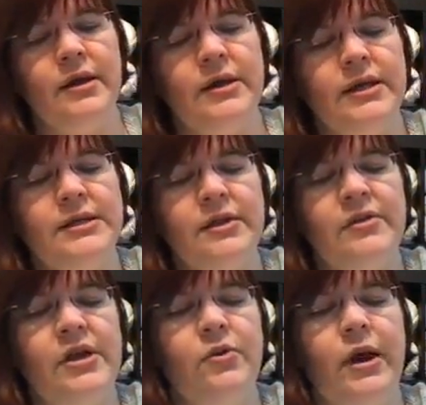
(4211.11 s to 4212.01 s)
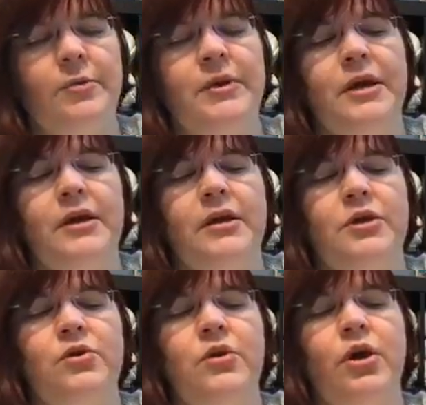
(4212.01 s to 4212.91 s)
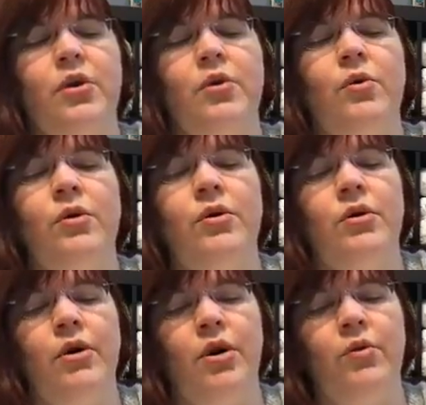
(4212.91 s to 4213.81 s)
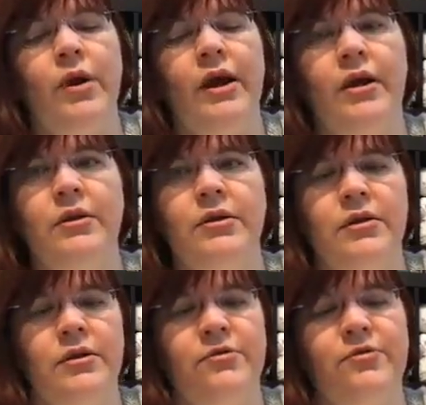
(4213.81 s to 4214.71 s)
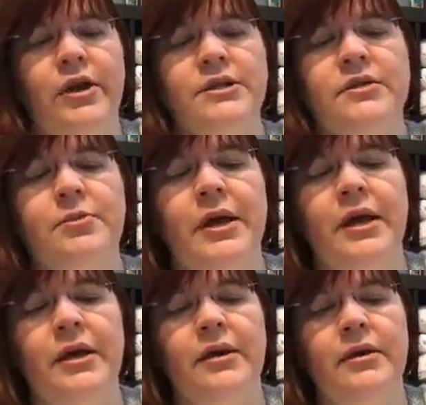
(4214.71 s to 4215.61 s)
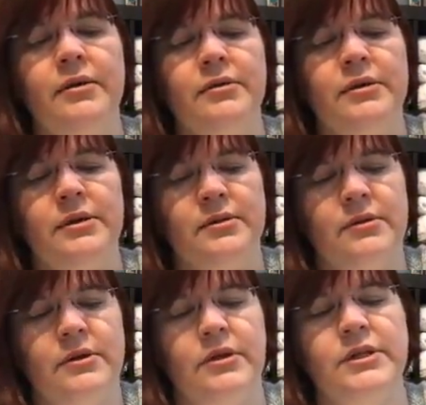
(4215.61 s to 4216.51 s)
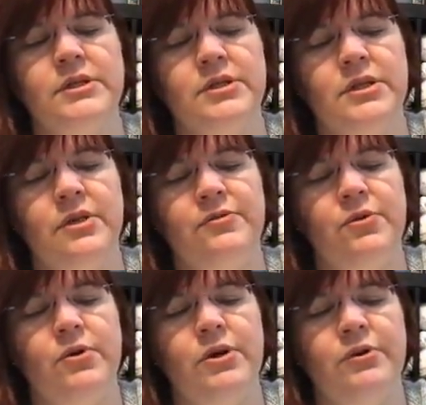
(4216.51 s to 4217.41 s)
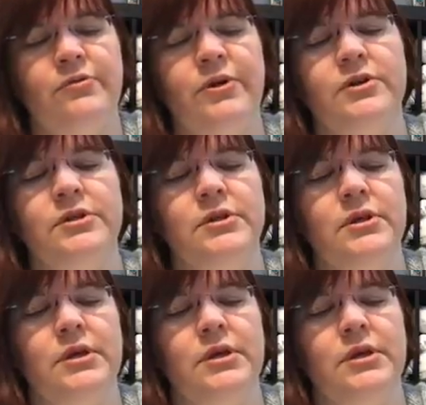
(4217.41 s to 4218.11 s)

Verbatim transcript: Instead of E-wrapping, you go around the front of the peg. Well, here, let's just get a few on here first.